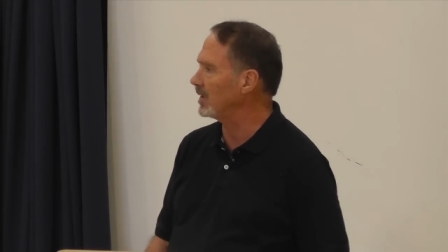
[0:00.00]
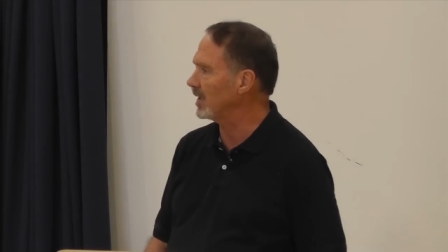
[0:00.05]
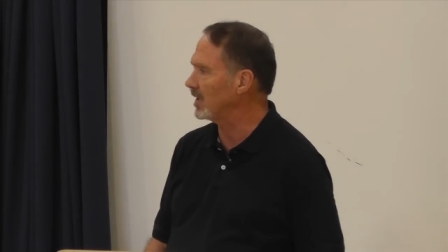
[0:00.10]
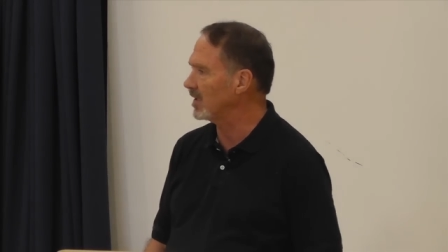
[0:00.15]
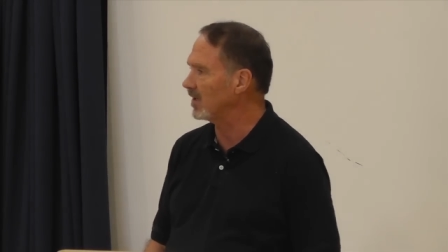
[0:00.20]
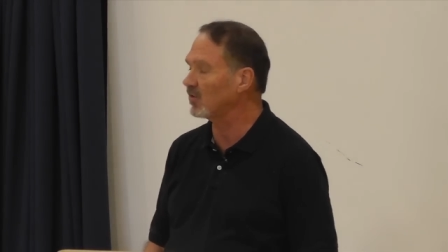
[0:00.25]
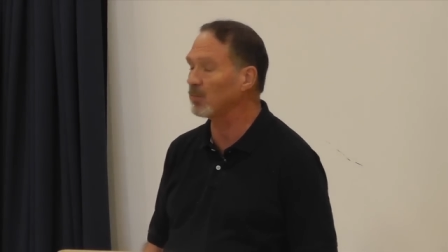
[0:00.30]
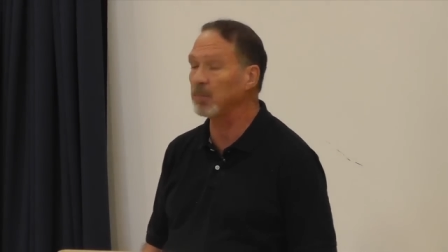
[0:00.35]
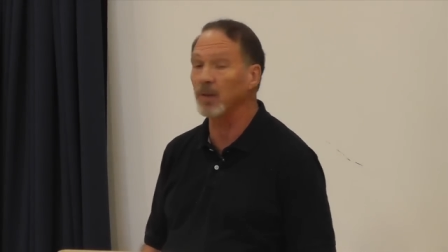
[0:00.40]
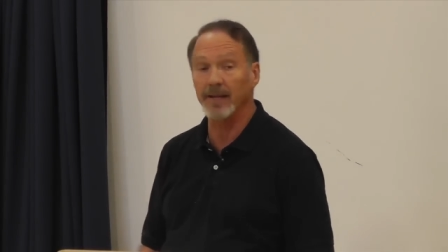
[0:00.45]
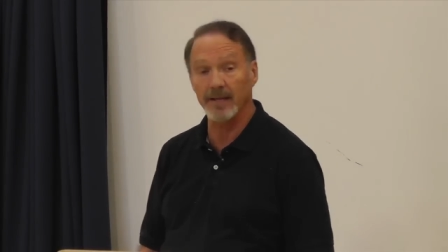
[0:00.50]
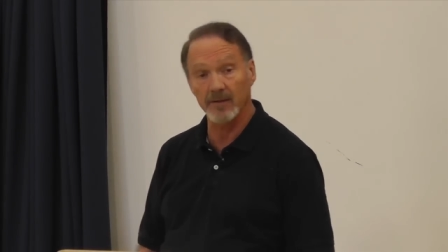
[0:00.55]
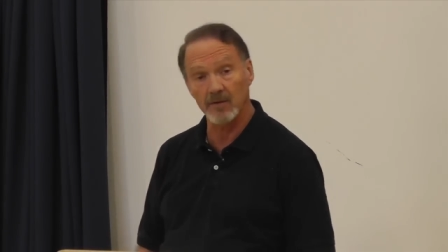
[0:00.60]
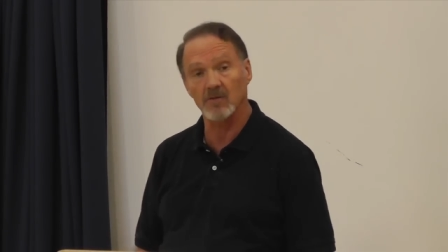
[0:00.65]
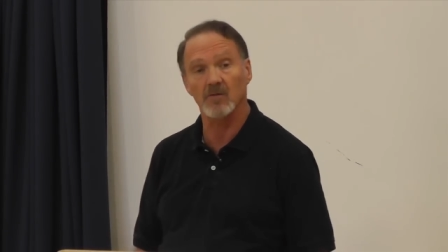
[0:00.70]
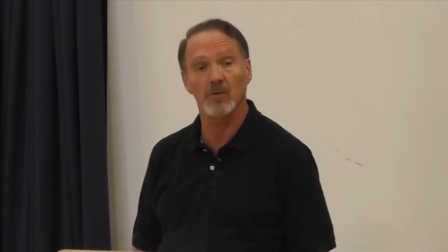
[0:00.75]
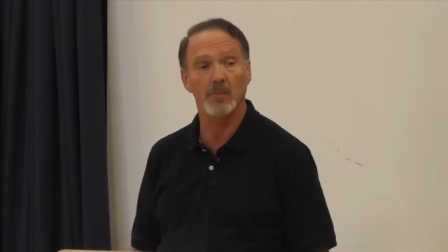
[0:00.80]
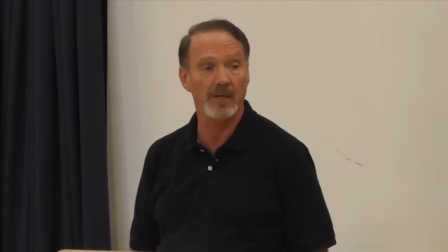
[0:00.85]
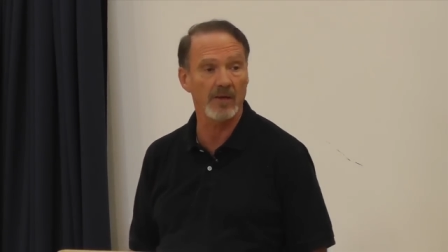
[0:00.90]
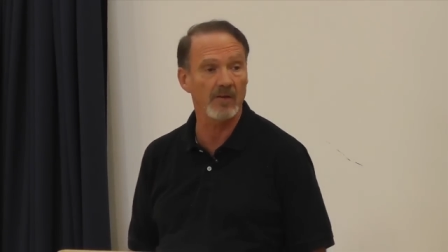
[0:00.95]
it did
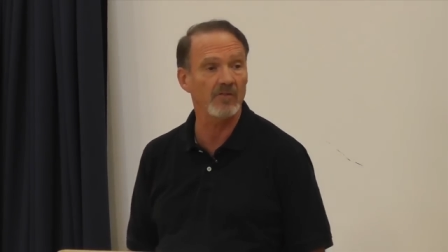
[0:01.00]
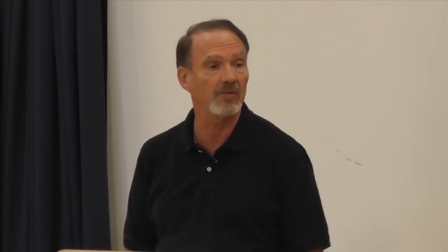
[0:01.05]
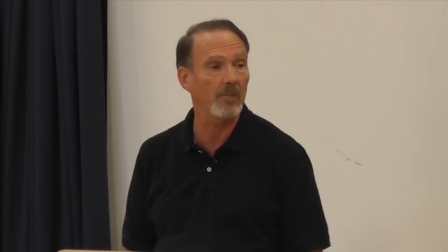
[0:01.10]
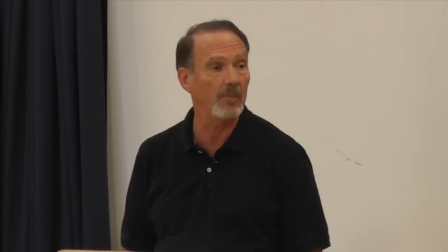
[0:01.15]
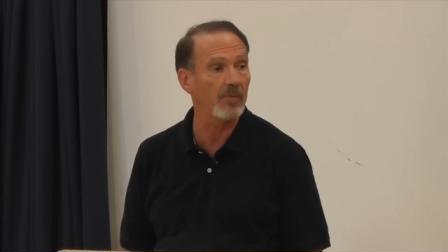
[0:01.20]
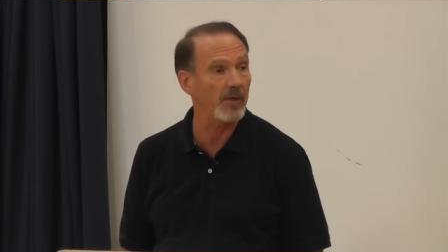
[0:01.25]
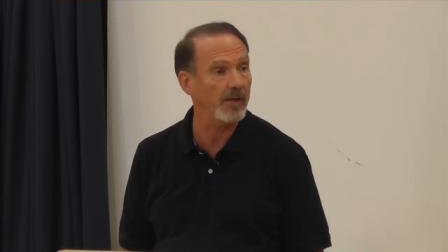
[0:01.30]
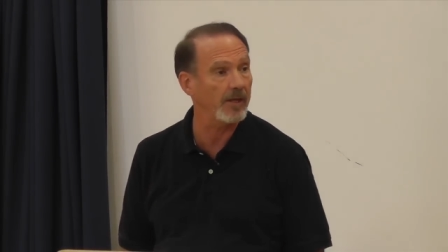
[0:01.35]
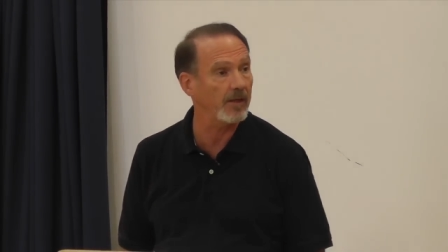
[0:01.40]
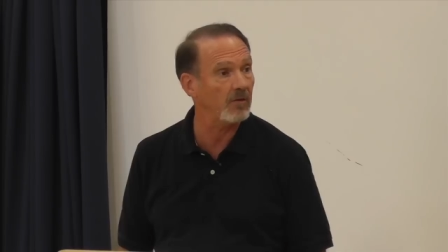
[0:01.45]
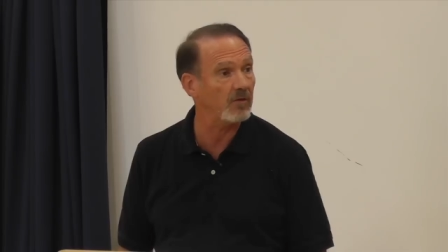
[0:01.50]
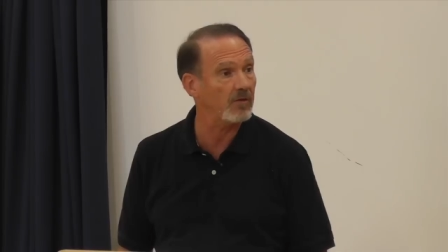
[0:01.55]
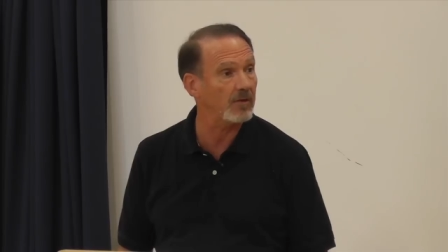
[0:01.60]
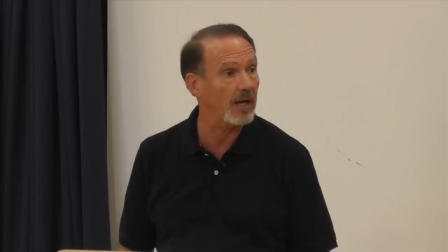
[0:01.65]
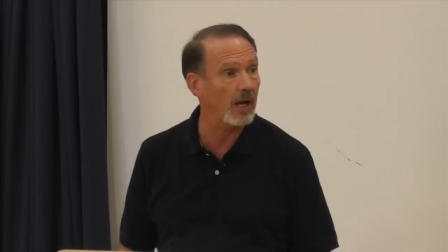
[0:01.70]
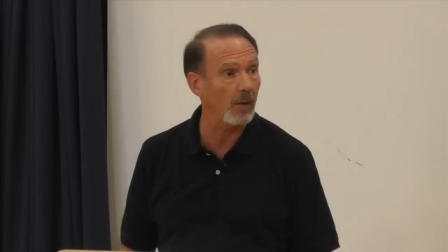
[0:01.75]
explain to me some things,